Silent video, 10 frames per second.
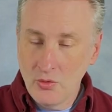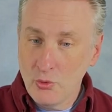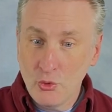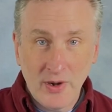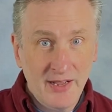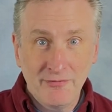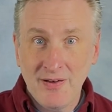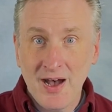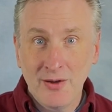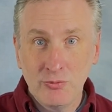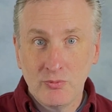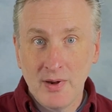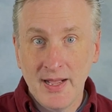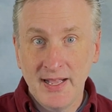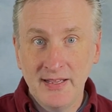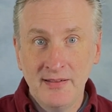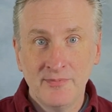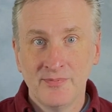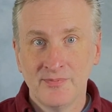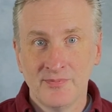Re fa re.
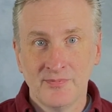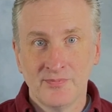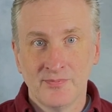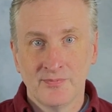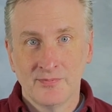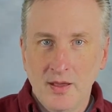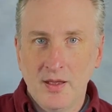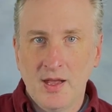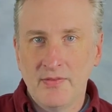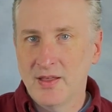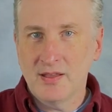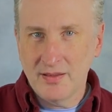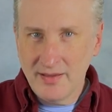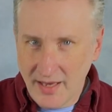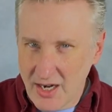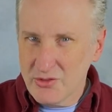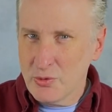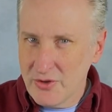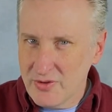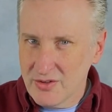And the
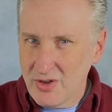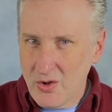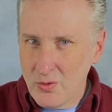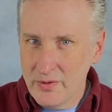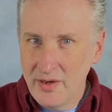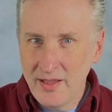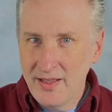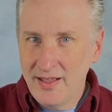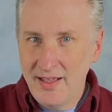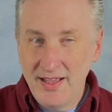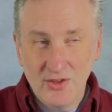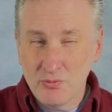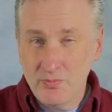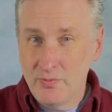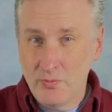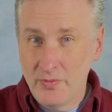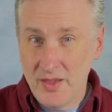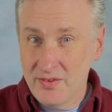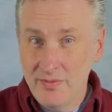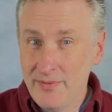characteristic tone is
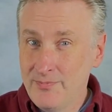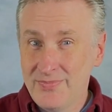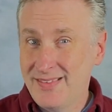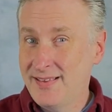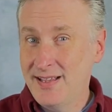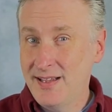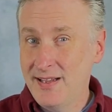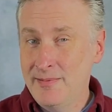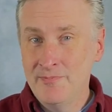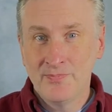this T,